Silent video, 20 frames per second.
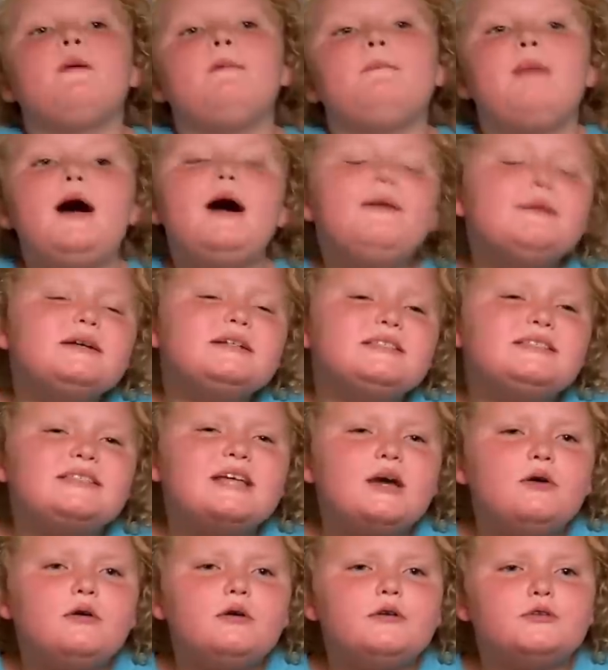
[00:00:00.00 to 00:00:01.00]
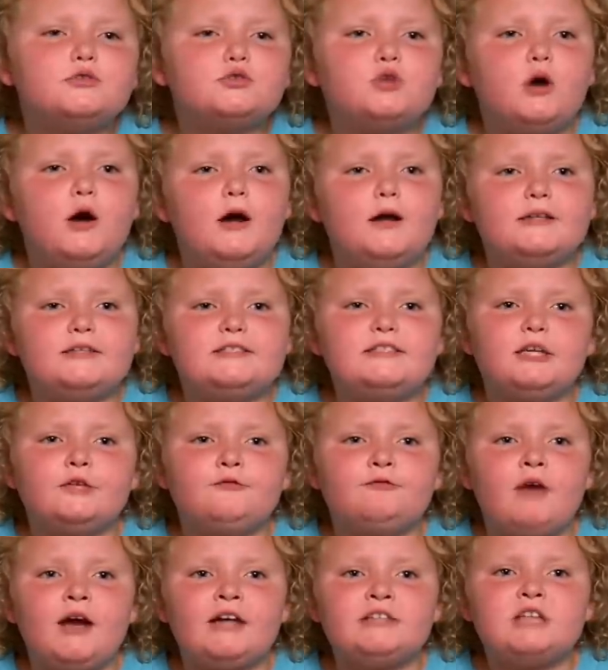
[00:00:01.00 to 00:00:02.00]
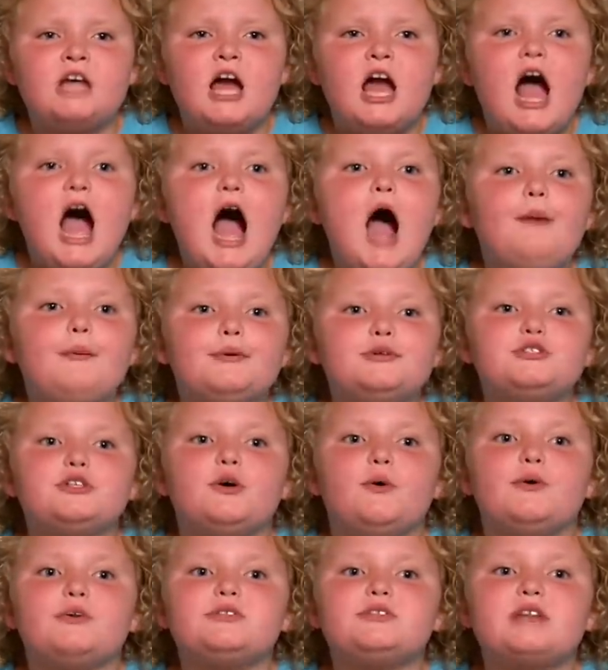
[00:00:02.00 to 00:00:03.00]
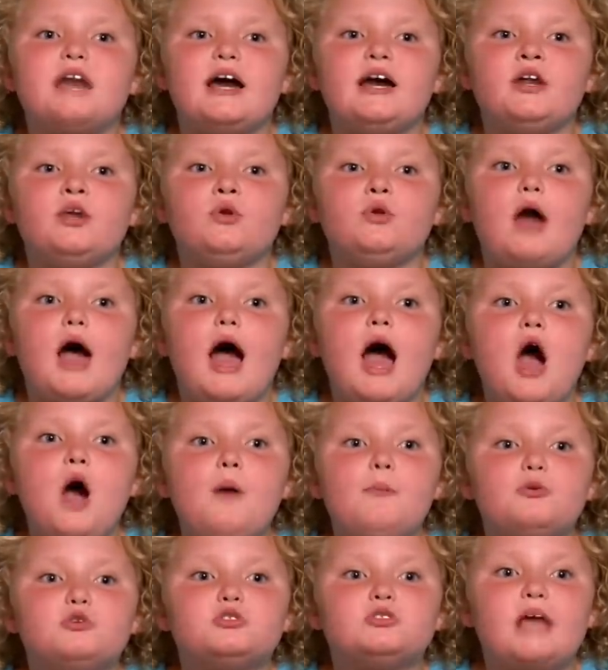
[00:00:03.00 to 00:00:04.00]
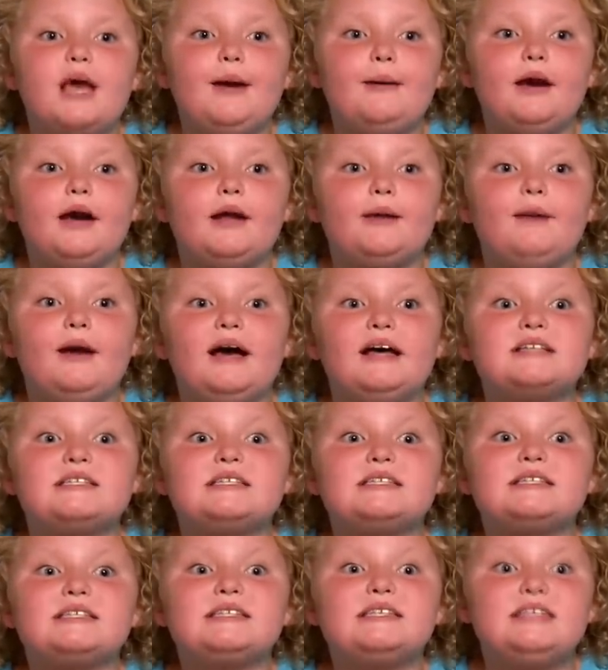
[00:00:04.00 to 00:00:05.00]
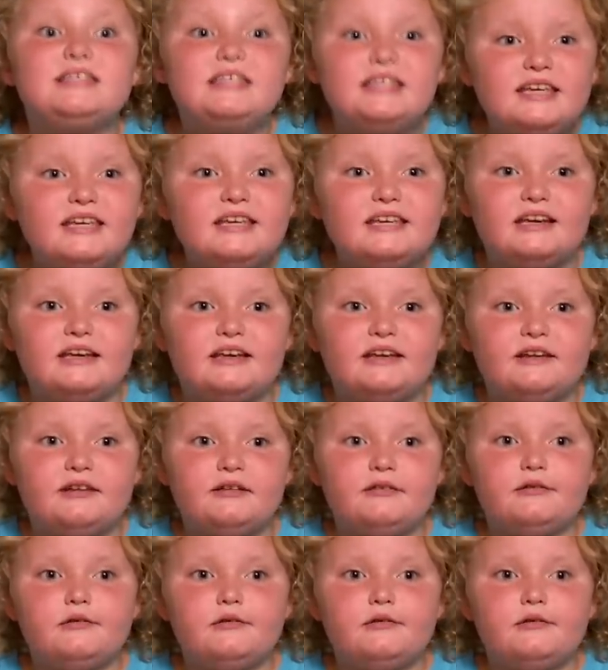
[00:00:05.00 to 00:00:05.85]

When Mama said we was going to Six Flags, I was so excited I almost came out of my skin.